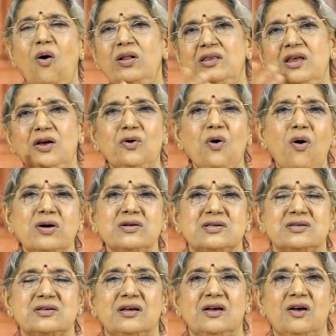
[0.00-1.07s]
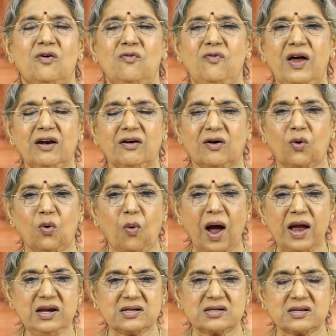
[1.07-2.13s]
All the gods were
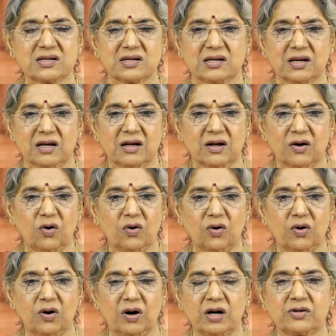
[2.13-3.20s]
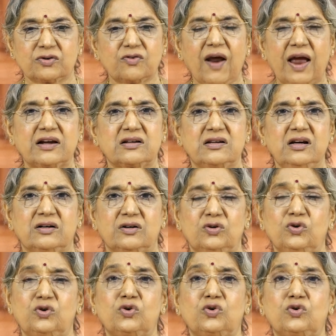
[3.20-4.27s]
quite attracted
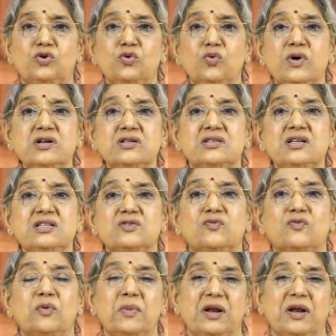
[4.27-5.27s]
towards this